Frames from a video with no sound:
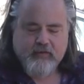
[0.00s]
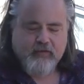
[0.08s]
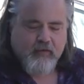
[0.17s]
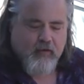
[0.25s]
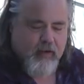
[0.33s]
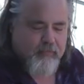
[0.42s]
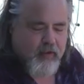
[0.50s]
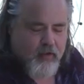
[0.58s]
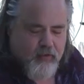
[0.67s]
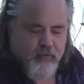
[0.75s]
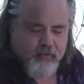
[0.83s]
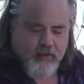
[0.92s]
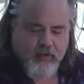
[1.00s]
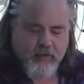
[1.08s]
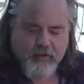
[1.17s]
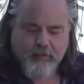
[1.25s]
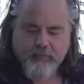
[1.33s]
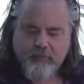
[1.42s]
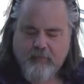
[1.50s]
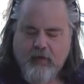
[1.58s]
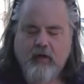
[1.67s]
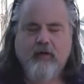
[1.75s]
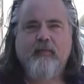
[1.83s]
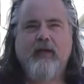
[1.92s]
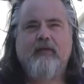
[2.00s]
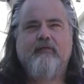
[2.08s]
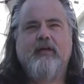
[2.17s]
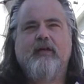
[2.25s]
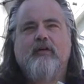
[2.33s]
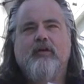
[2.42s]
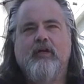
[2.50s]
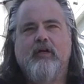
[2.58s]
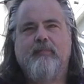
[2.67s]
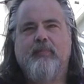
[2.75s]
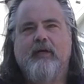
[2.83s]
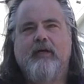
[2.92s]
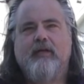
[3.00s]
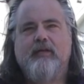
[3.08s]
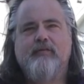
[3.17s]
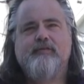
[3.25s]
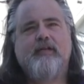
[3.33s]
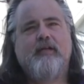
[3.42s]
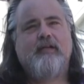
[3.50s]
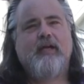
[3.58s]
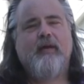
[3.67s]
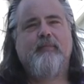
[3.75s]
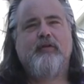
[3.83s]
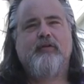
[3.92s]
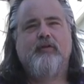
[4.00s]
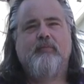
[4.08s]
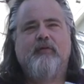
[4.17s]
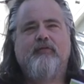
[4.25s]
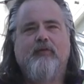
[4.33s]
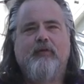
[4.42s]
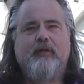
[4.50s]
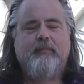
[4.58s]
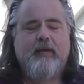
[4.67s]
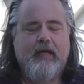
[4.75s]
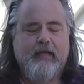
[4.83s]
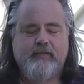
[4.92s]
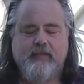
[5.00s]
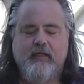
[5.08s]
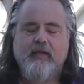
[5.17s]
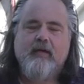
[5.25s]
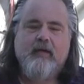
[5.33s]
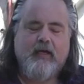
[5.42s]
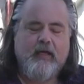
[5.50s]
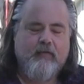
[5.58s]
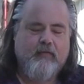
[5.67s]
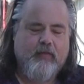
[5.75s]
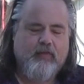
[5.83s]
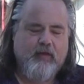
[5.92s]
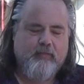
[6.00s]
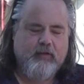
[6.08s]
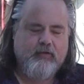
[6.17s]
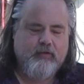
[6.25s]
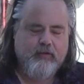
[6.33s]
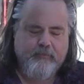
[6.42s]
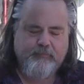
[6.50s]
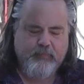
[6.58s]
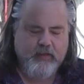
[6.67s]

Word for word: So I grabbed the old Margaritaville cookbook, used it a time or two before in the past, and I went thumbing through it,